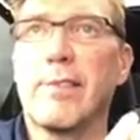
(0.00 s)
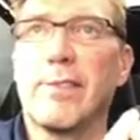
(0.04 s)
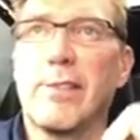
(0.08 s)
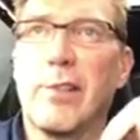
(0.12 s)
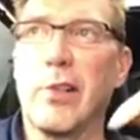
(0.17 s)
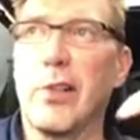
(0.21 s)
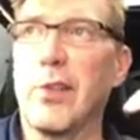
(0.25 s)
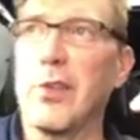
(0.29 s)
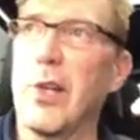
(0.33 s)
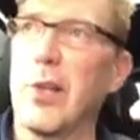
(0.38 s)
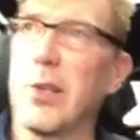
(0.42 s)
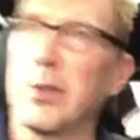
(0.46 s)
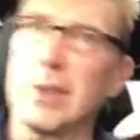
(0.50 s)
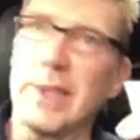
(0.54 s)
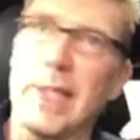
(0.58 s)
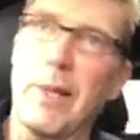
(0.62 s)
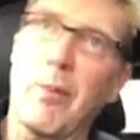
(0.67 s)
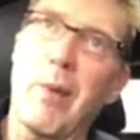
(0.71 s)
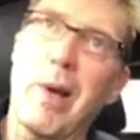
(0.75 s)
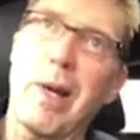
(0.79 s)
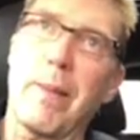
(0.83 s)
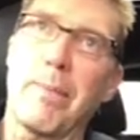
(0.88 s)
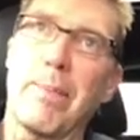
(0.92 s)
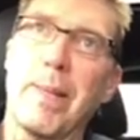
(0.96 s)
for those
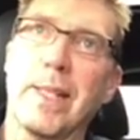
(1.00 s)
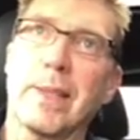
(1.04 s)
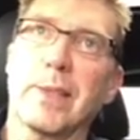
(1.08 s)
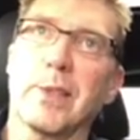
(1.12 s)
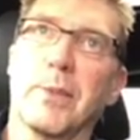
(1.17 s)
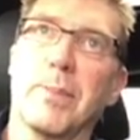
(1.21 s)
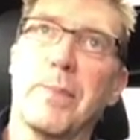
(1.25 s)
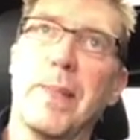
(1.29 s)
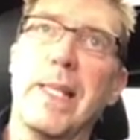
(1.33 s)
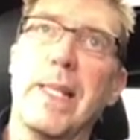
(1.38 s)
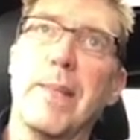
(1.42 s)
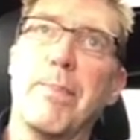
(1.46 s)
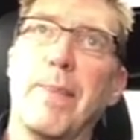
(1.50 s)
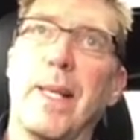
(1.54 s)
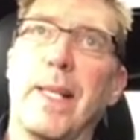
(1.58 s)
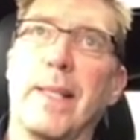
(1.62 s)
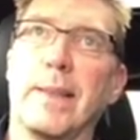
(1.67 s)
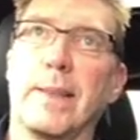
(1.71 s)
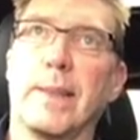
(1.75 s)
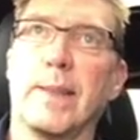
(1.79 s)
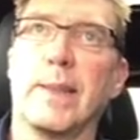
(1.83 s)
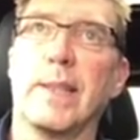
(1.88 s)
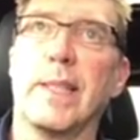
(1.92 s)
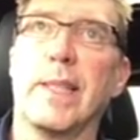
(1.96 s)
that want to pixel peep
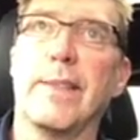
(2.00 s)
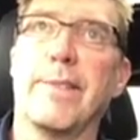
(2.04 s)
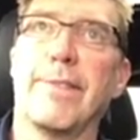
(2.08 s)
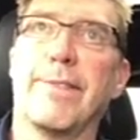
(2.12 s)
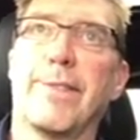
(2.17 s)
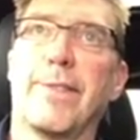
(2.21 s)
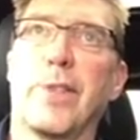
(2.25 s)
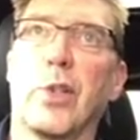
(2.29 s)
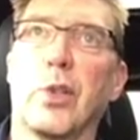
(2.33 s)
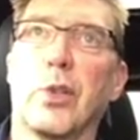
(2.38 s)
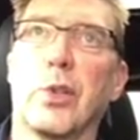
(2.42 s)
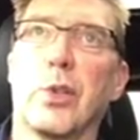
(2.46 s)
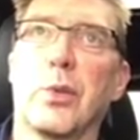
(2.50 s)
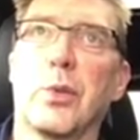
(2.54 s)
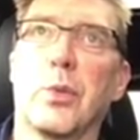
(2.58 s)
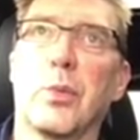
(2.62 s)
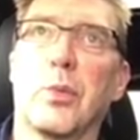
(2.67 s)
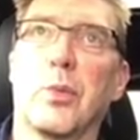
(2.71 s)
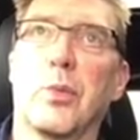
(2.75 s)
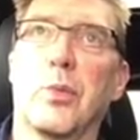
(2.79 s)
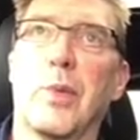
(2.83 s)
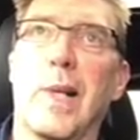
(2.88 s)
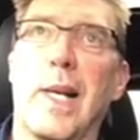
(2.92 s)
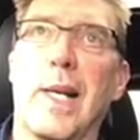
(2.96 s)
and see full
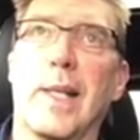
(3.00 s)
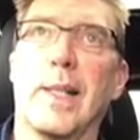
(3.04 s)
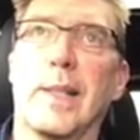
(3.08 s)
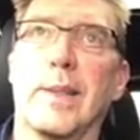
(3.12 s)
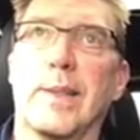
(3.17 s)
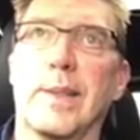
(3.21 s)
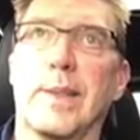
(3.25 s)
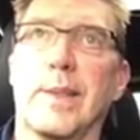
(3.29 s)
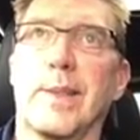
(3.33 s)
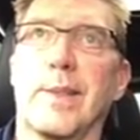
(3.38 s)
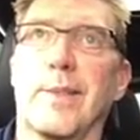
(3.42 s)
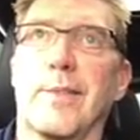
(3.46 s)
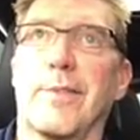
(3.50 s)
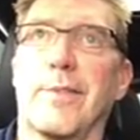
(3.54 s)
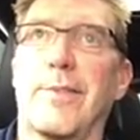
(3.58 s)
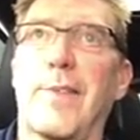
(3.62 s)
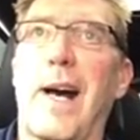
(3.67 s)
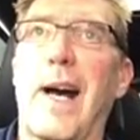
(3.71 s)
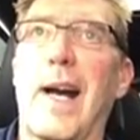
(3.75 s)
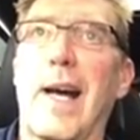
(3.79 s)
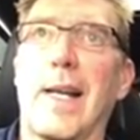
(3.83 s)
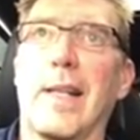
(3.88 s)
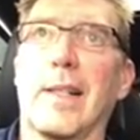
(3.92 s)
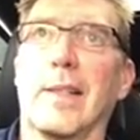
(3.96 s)
res
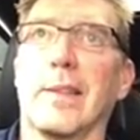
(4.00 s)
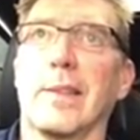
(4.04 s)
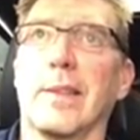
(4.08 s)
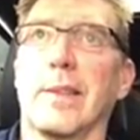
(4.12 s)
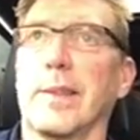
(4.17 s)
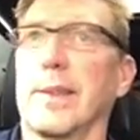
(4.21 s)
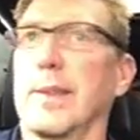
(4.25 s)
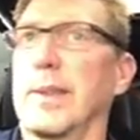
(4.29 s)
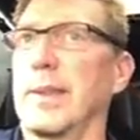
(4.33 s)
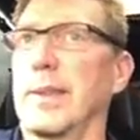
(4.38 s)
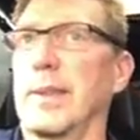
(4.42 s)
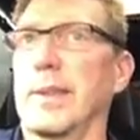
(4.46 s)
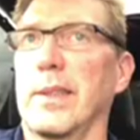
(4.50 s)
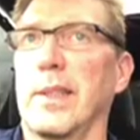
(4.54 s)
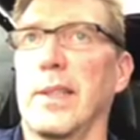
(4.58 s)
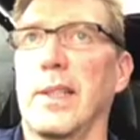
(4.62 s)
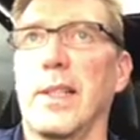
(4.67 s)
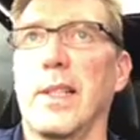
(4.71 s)
files.